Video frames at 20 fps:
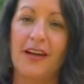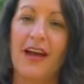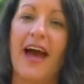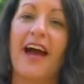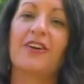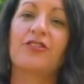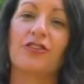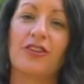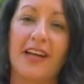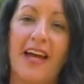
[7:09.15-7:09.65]

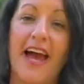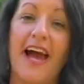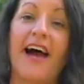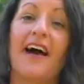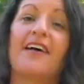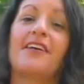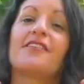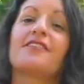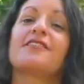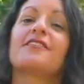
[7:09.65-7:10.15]
actually
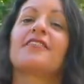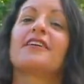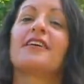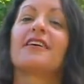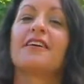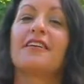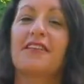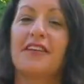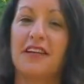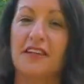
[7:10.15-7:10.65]
has
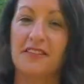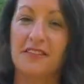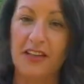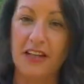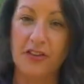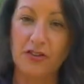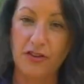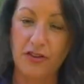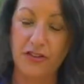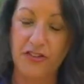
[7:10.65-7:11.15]
the
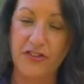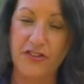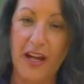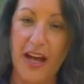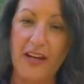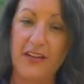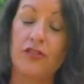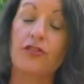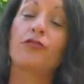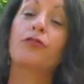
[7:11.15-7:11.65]
endangered
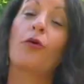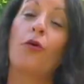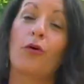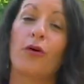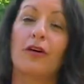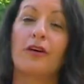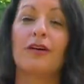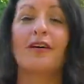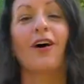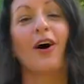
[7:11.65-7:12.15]
status
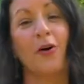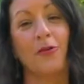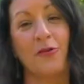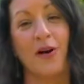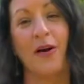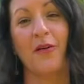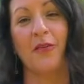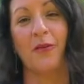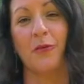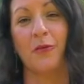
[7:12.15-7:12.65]
for
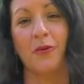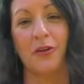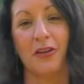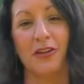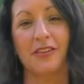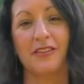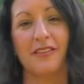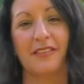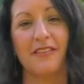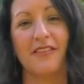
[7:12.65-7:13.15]
around the
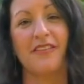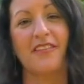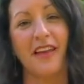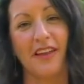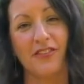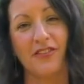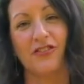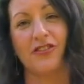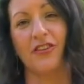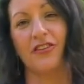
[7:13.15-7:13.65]
world.
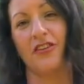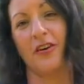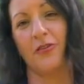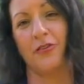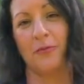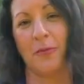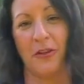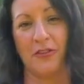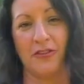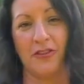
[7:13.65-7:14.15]
That's just how
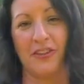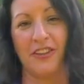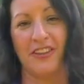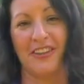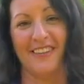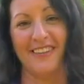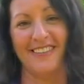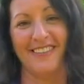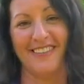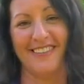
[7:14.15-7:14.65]
special it
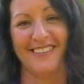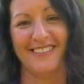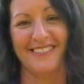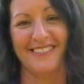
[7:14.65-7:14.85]
is.